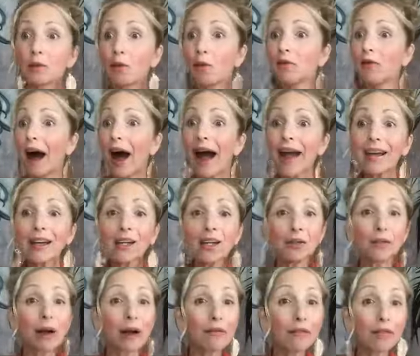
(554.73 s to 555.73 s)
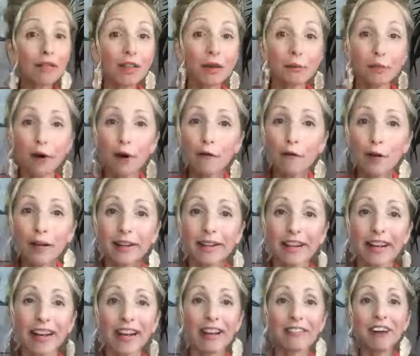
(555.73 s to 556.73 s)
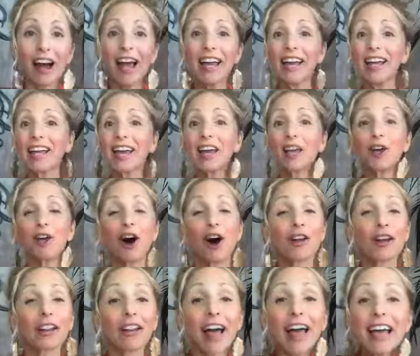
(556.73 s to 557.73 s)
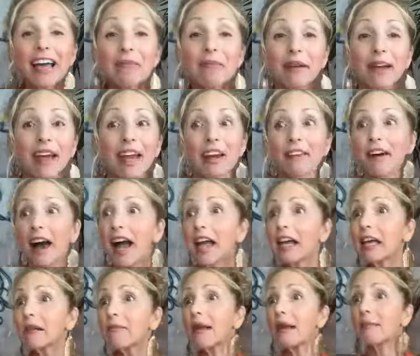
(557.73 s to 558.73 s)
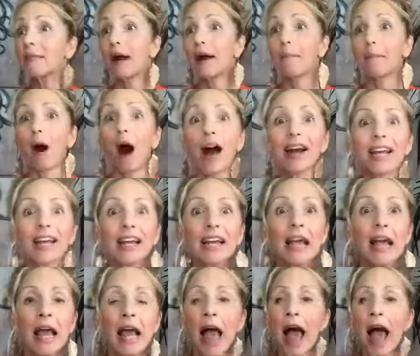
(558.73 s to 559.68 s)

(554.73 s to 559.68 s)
well, if I can do everything perfectly, and if I can get you all to like me, and if I can make my body